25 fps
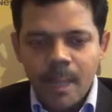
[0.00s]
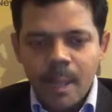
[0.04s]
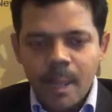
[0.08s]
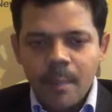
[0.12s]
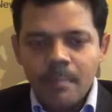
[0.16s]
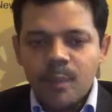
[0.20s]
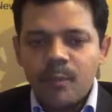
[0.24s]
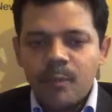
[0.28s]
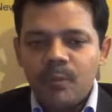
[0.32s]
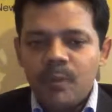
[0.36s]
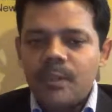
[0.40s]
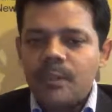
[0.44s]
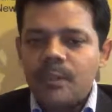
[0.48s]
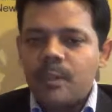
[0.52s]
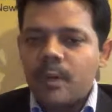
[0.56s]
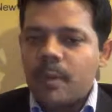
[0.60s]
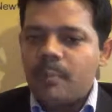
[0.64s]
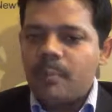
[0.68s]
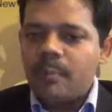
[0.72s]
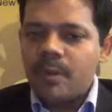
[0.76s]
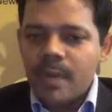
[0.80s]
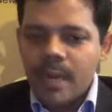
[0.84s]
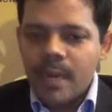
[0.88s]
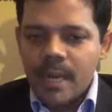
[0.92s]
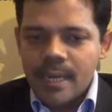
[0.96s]
But with the
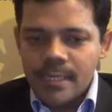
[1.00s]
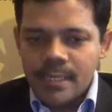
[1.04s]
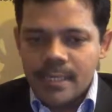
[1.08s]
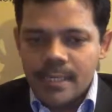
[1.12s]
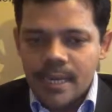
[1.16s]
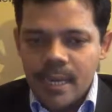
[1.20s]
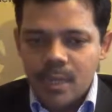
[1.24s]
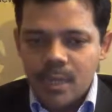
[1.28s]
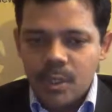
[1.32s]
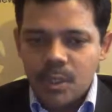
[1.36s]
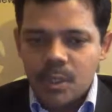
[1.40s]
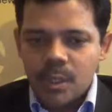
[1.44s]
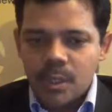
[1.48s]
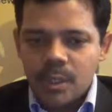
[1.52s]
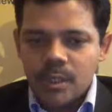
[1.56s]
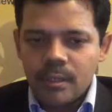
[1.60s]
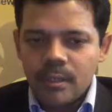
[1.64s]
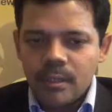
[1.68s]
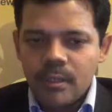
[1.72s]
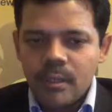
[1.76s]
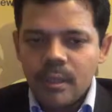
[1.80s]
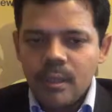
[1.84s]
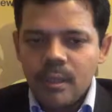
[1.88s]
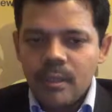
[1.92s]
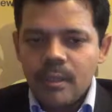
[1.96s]

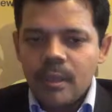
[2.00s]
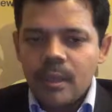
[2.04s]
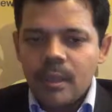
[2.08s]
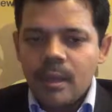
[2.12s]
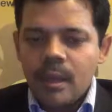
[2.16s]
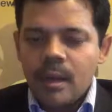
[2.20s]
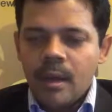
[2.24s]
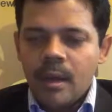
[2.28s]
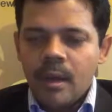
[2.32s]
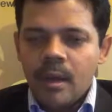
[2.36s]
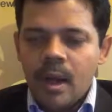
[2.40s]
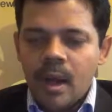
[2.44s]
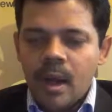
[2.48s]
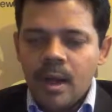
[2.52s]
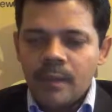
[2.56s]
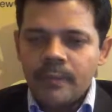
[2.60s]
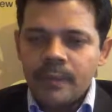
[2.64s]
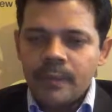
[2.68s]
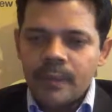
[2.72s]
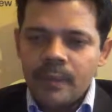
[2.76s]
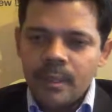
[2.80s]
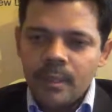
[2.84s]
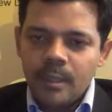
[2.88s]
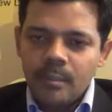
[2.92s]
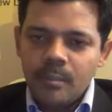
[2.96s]
liberalization of
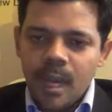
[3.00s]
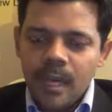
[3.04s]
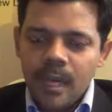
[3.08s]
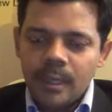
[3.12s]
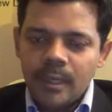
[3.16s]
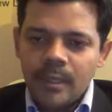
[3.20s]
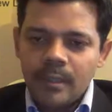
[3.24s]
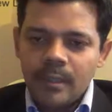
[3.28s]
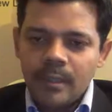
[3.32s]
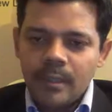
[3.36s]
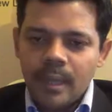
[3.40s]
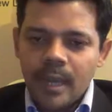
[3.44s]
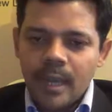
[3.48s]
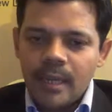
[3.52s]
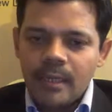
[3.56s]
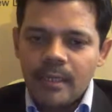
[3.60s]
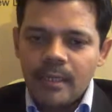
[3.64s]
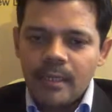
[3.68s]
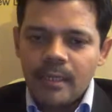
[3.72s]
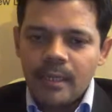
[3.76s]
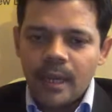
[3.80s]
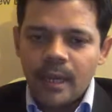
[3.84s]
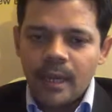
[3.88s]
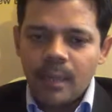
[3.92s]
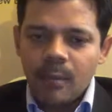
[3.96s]
Indian market in
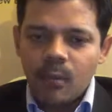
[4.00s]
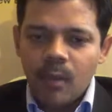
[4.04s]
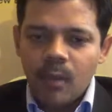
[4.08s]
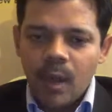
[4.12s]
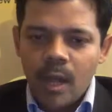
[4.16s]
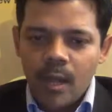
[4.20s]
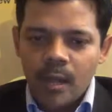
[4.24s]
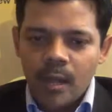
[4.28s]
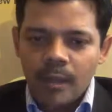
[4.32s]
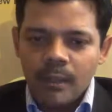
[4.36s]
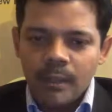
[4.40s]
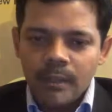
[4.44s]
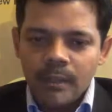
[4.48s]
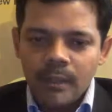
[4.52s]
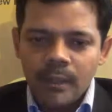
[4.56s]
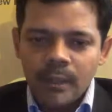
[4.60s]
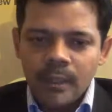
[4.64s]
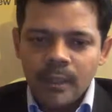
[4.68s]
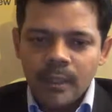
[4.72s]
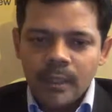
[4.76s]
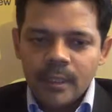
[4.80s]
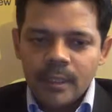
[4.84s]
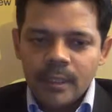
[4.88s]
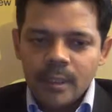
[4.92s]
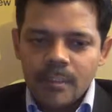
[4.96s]
1991,
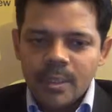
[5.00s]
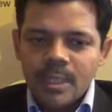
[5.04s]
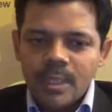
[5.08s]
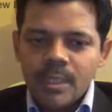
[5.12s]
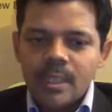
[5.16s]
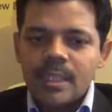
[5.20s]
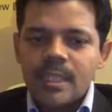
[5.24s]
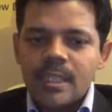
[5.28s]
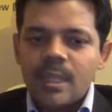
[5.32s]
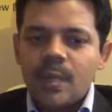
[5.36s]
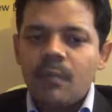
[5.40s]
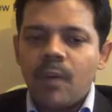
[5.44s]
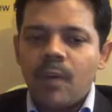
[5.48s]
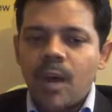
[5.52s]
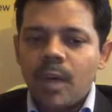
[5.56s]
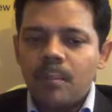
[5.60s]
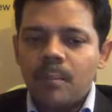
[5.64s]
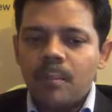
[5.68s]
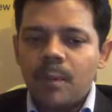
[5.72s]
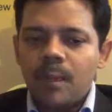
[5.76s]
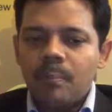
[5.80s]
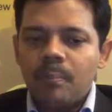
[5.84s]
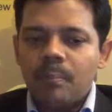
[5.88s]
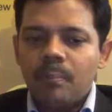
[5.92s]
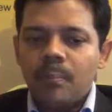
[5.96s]
the business
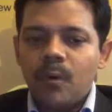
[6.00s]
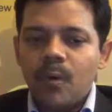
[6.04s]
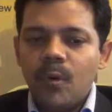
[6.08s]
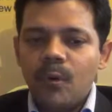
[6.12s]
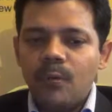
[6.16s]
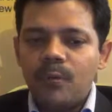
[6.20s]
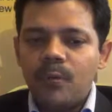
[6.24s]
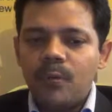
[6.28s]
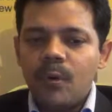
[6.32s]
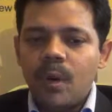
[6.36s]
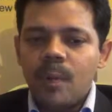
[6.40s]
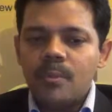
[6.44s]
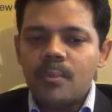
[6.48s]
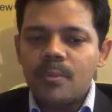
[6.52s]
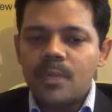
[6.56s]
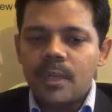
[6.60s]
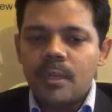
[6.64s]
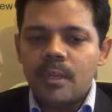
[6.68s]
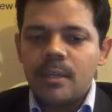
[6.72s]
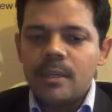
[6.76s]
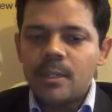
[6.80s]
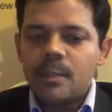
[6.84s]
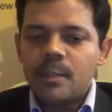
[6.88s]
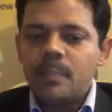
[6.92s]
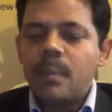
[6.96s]
environment moved from
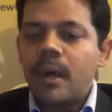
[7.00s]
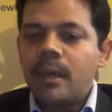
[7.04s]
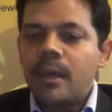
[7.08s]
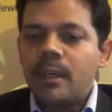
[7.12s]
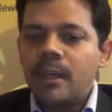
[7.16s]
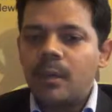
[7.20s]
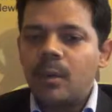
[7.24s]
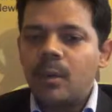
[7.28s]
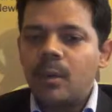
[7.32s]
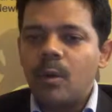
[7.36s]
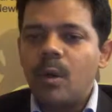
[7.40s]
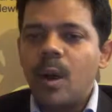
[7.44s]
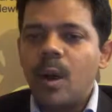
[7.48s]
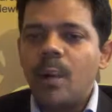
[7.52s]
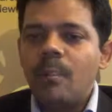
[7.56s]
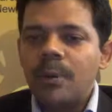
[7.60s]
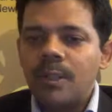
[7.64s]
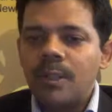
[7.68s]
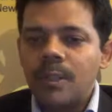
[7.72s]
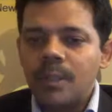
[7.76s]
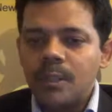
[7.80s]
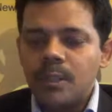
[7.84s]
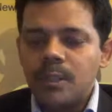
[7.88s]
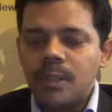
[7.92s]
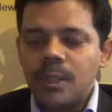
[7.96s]
seller's market to
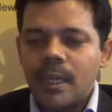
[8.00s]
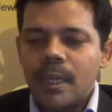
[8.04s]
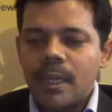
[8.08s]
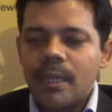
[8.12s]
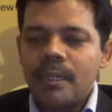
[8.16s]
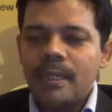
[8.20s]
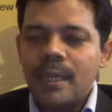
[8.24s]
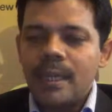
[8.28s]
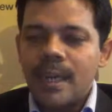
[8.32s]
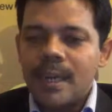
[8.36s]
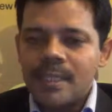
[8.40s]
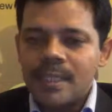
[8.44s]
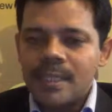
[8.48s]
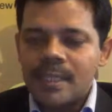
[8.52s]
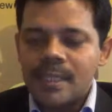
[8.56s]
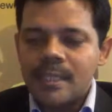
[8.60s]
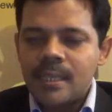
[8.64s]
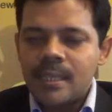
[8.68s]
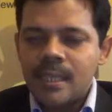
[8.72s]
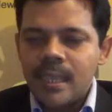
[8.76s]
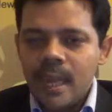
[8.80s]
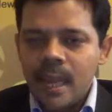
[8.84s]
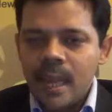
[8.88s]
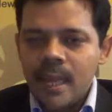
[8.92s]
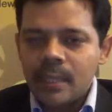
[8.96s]
competition, and that's
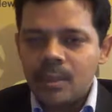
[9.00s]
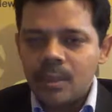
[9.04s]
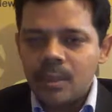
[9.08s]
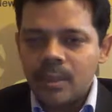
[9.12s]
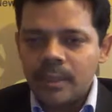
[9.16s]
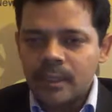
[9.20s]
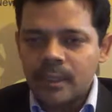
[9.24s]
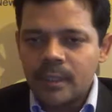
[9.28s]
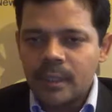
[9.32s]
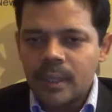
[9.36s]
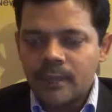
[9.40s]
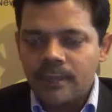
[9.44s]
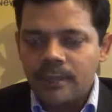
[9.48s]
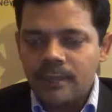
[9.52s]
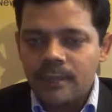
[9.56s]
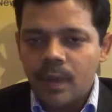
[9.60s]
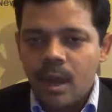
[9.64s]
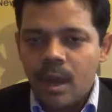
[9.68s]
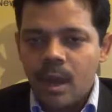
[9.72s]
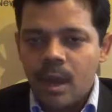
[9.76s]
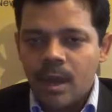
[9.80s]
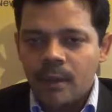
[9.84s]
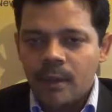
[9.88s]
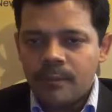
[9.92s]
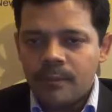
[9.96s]
actually the gift
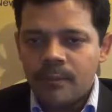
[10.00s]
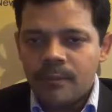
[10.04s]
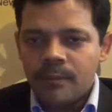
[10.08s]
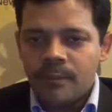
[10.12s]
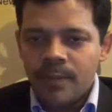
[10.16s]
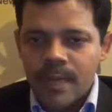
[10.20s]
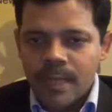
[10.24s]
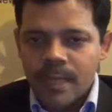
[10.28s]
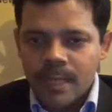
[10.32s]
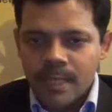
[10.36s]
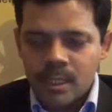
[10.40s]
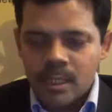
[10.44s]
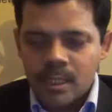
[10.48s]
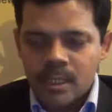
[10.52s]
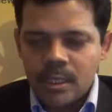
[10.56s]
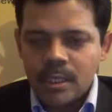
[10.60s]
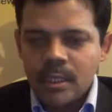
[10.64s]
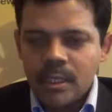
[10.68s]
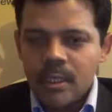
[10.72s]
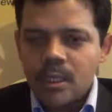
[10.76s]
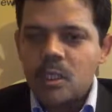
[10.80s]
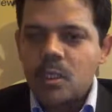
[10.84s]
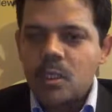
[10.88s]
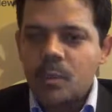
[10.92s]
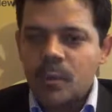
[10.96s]
of West
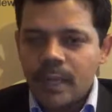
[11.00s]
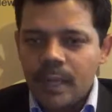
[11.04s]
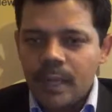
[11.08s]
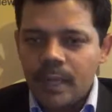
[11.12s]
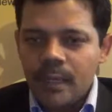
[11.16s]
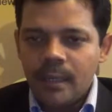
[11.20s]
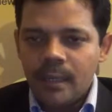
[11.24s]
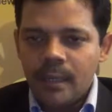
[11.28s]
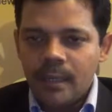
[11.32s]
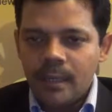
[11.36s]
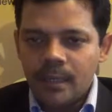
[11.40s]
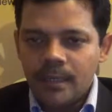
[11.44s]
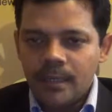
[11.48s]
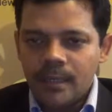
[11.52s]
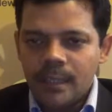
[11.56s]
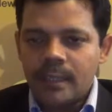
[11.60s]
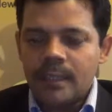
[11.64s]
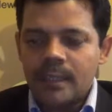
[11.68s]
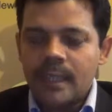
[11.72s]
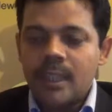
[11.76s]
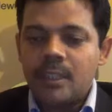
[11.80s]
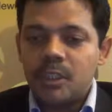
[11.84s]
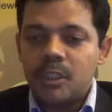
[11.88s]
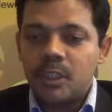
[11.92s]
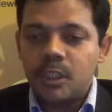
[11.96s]
to India,
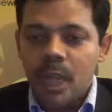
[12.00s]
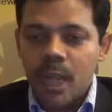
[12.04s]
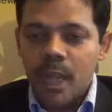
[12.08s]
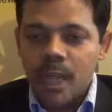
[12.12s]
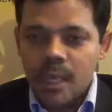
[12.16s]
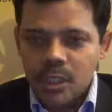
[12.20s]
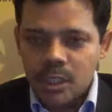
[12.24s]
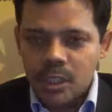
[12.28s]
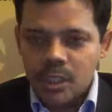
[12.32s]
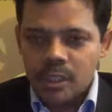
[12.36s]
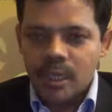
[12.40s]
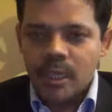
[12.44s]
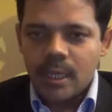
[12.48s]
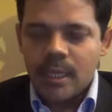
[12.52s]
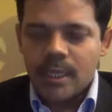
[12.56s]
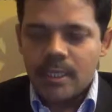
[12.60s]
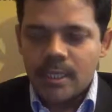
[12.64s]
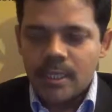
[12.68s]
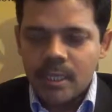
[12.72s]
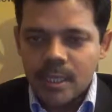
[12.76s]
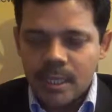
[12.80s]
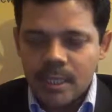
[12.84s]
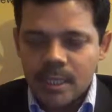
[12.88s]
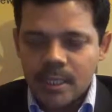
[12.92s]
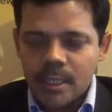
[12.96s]
that it changed
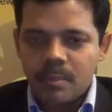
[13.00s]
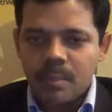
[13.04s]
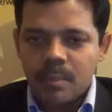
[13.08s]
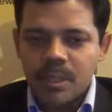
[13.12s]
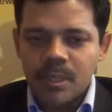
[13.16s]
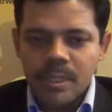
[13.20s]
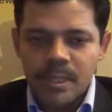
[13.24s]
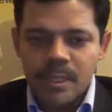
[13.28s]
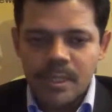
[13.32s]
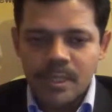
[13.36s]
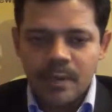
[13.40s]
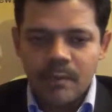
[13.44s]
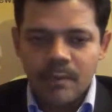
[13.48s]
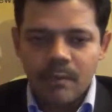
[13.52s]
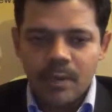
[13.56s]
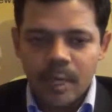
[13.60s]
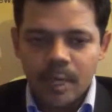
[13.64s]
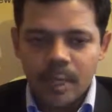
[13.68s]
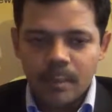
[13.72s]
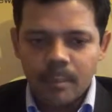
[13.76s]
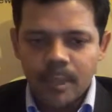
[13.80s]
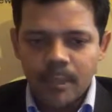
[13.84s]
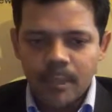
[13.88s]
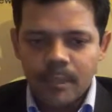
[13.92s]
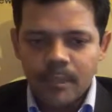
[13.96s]
its business
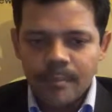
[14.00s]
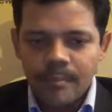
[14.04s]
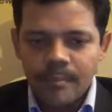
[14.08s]
environment.